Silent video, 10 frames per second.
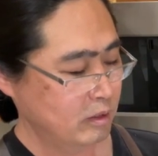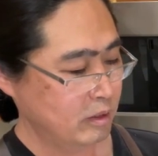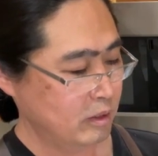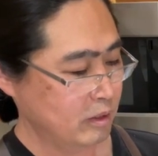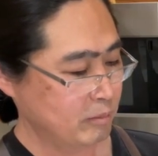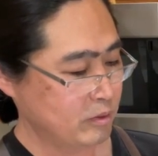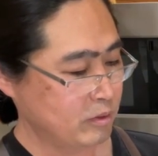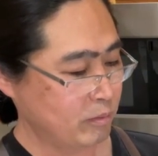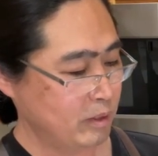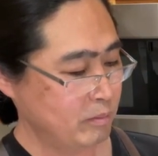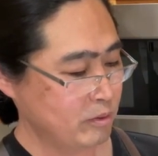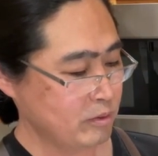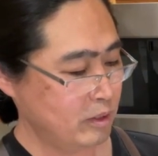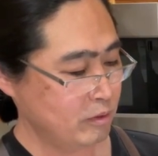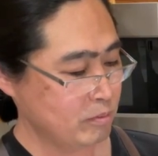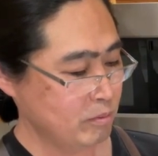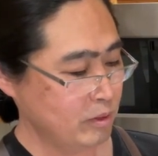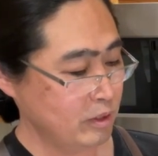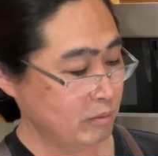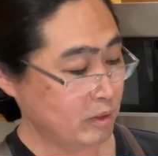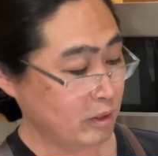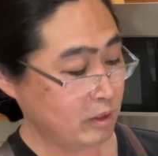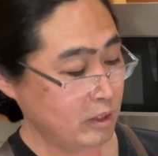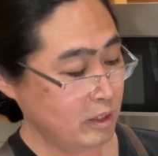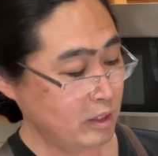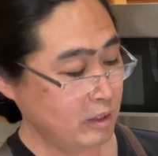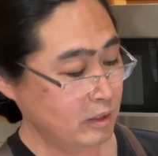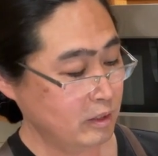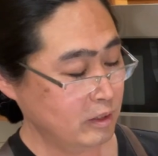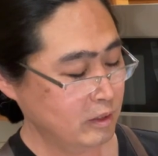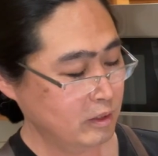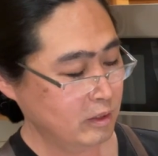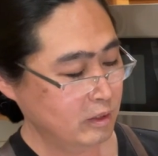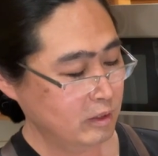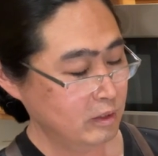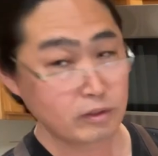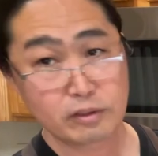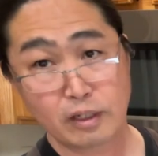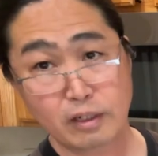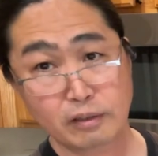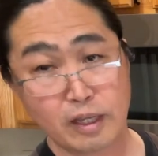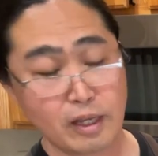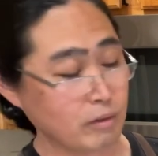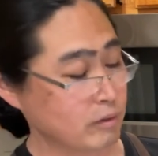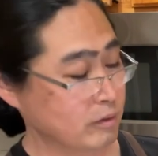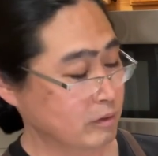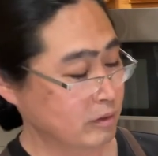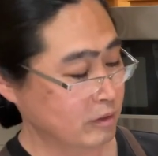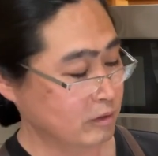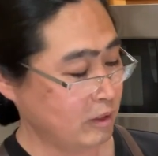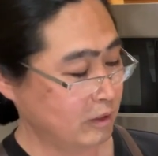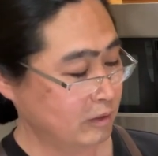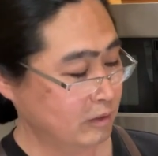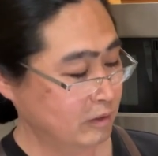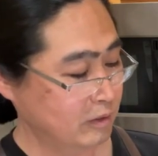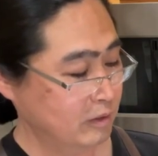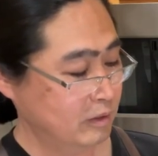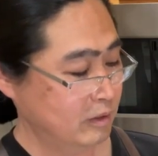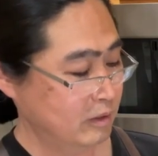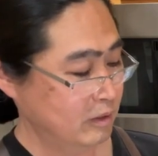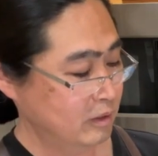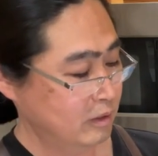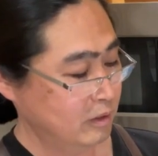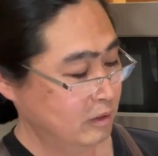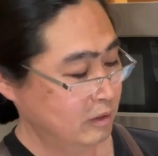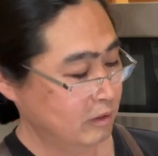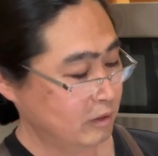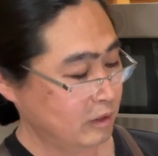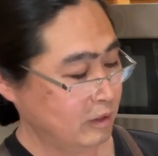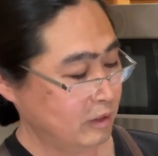I uh, got Mr. Rainbow's on this morning. We got Ken. Scartown is on. Okay.